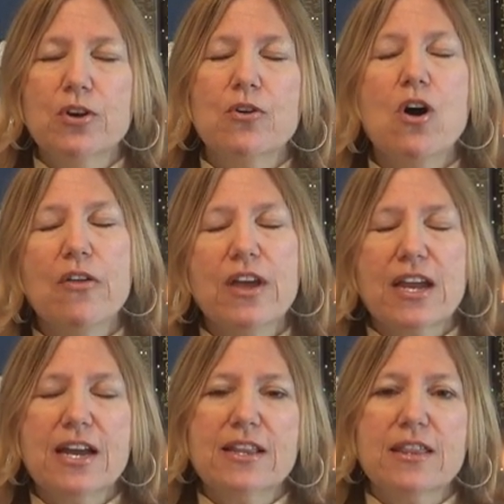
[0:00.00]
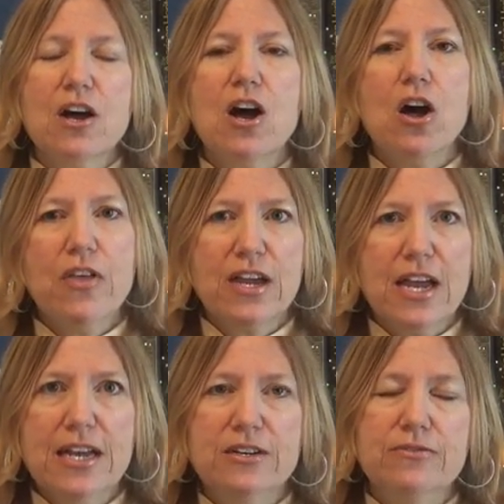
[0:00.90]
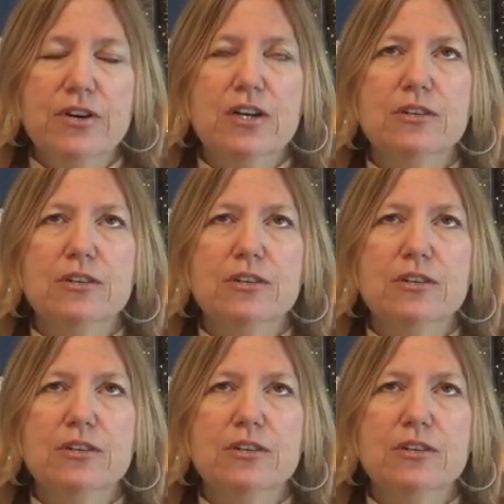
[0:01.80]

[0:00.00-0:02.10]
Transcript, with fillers: You know, all that kind of